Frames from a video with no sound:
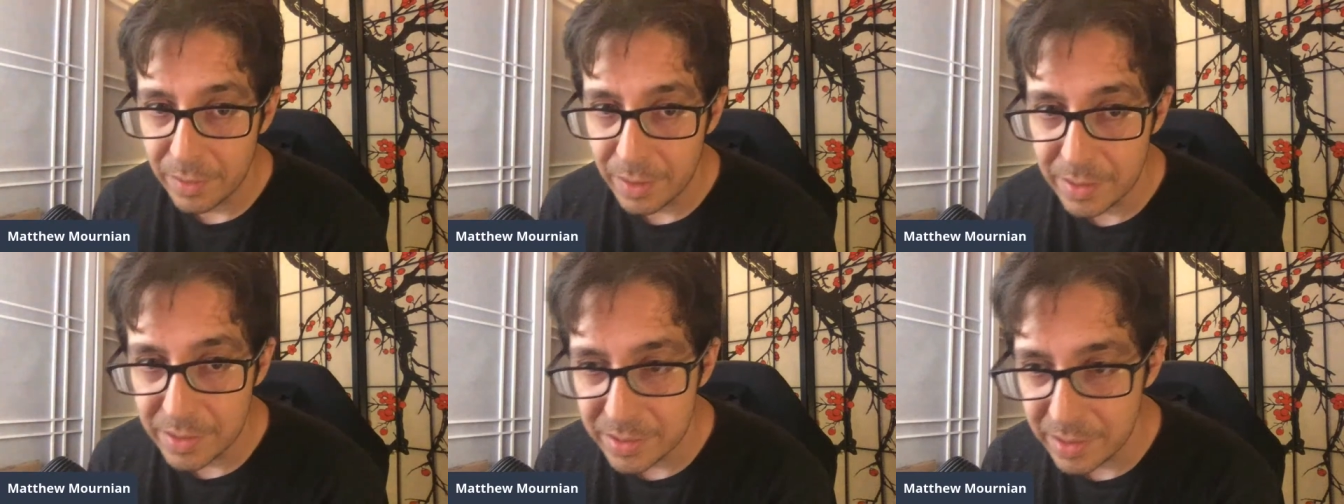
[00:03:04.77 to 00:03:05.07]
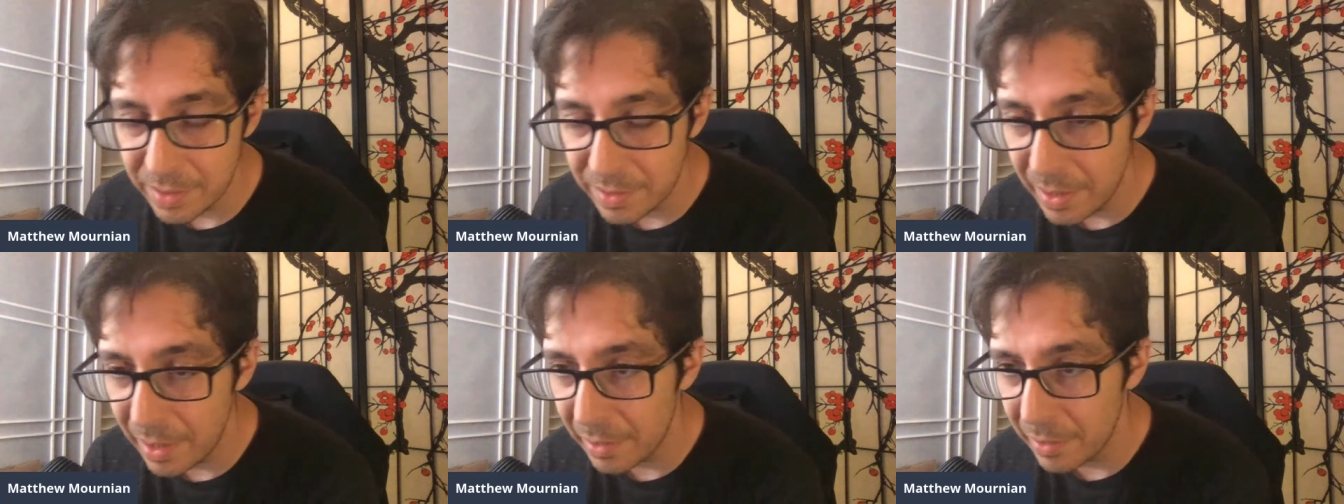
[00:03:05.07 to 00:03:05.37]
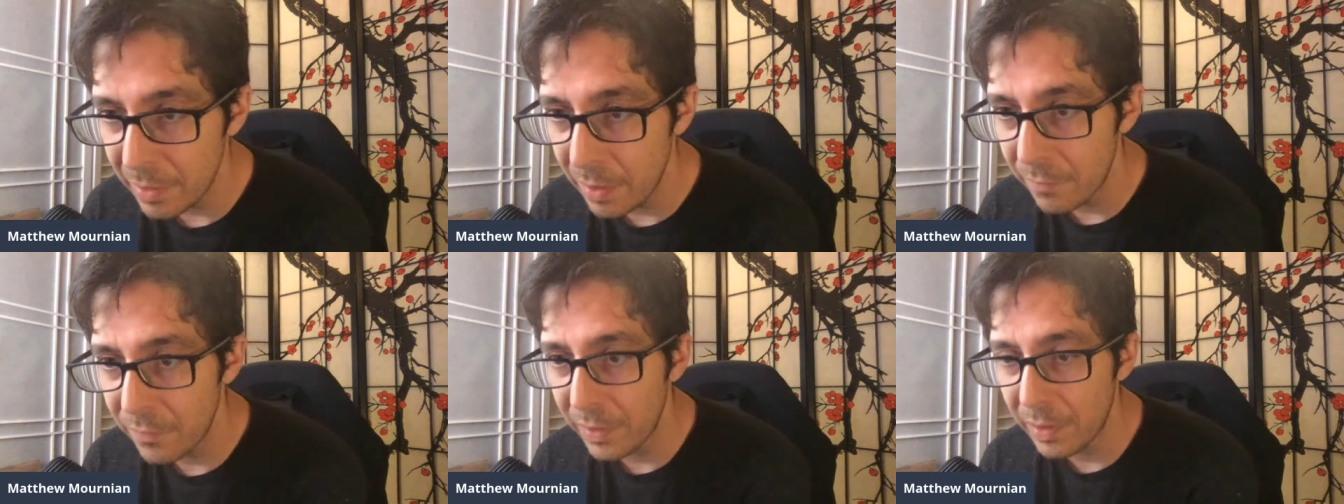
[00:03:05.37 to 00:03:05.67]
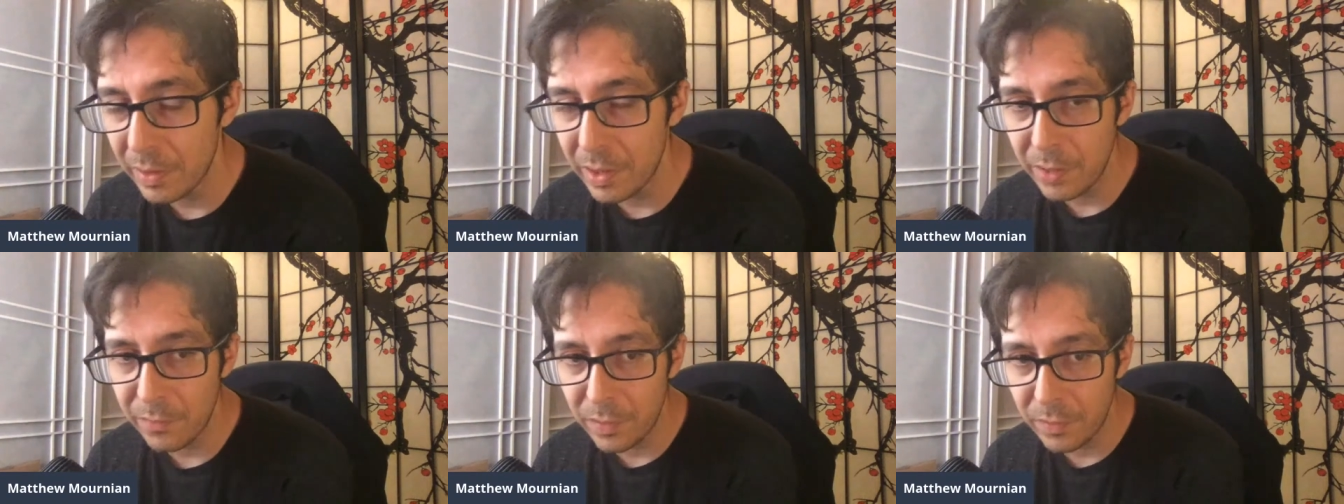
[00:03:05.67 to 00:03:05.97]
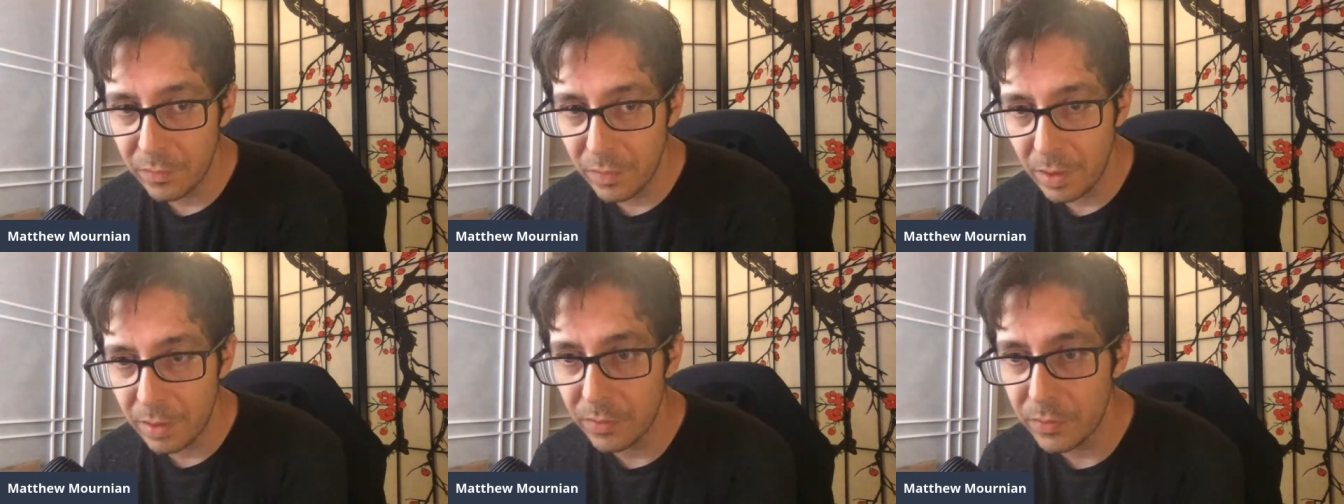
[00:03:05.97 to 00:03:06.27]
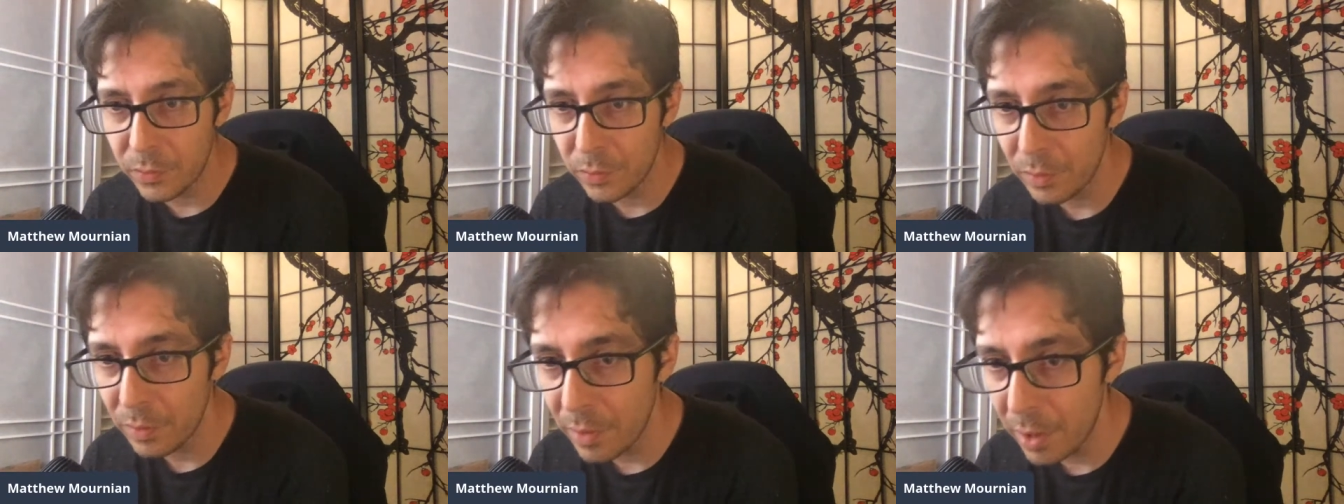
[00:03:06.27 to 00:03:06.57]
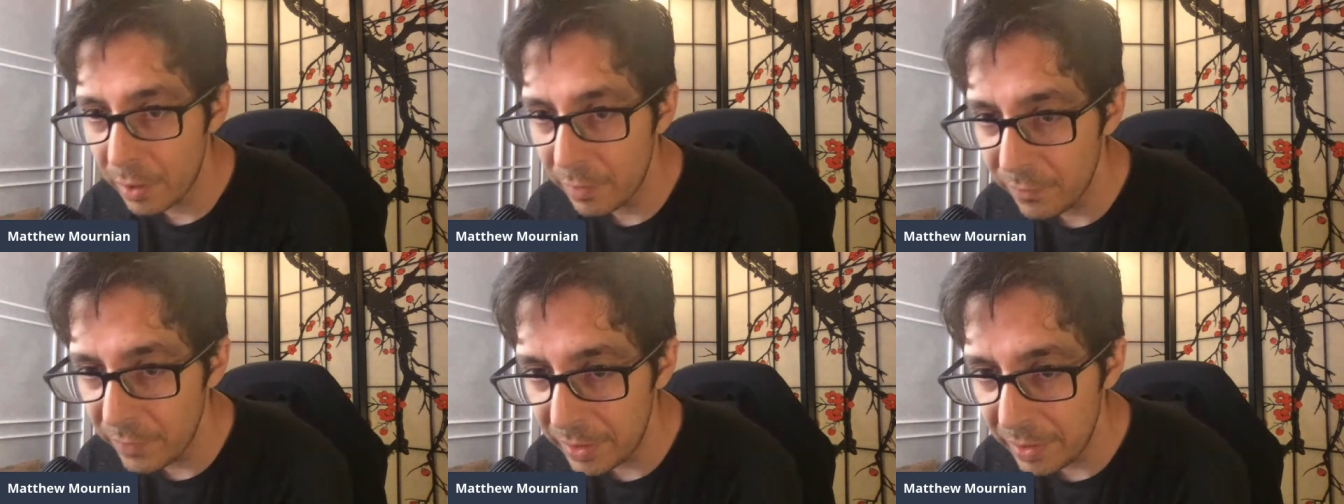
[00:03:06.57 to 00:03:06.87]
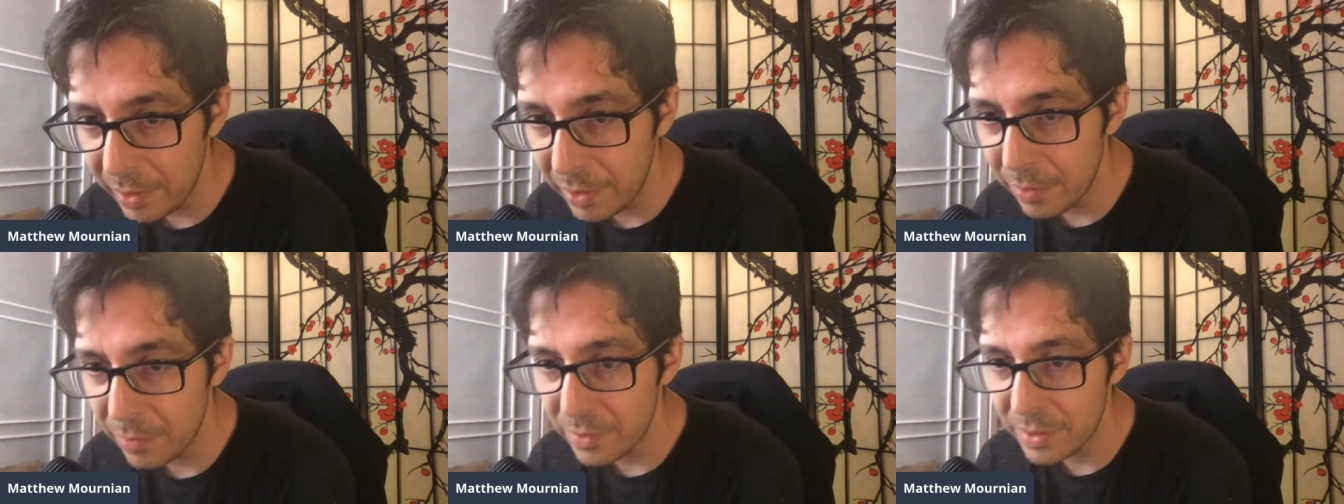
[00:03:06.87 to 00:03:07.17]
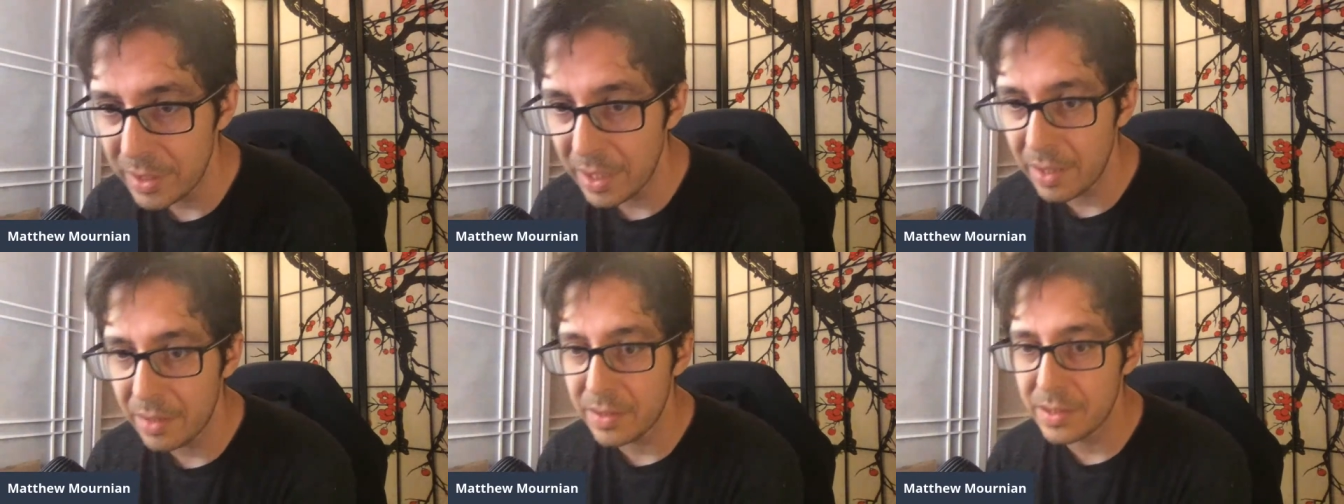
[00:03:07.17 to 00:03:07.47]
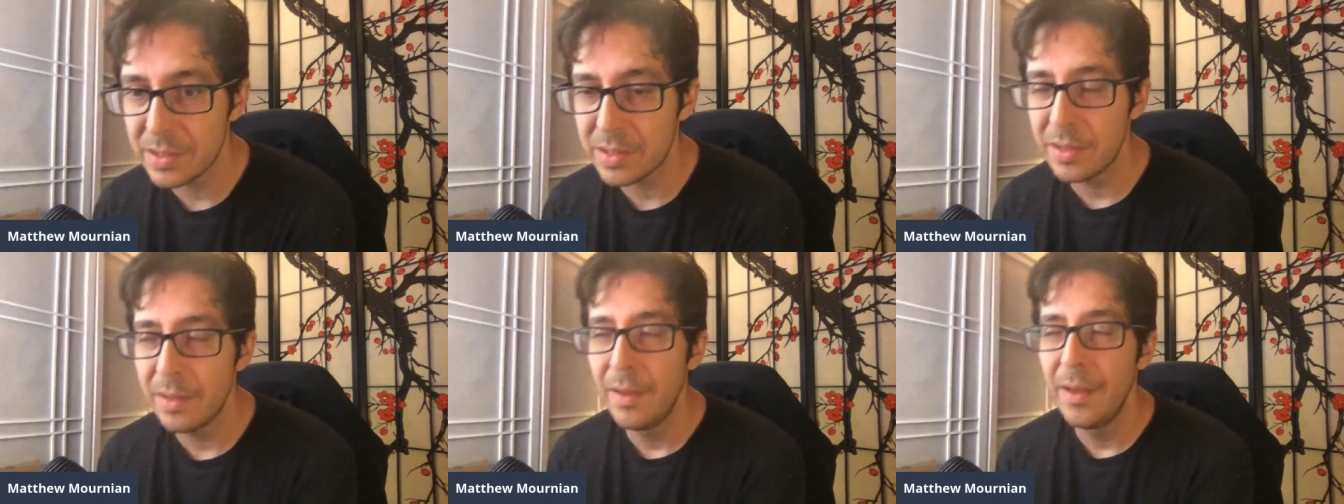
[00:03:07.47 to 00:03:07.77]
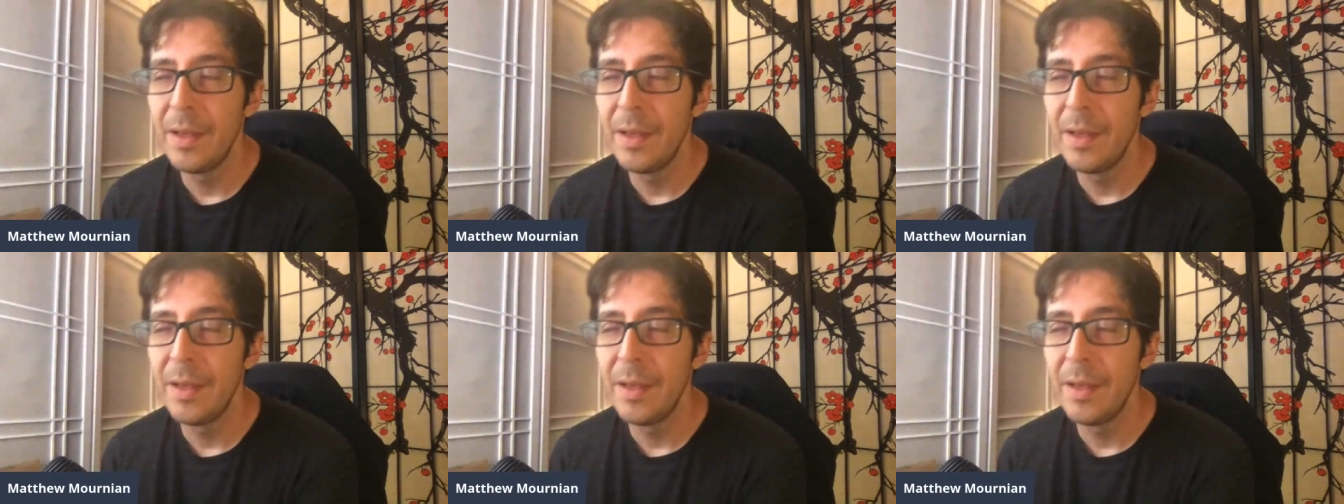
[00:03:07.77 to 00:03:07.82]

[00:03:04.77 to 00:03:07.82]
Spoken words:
I say that lovingly. We've gone through a lot of ego deaths.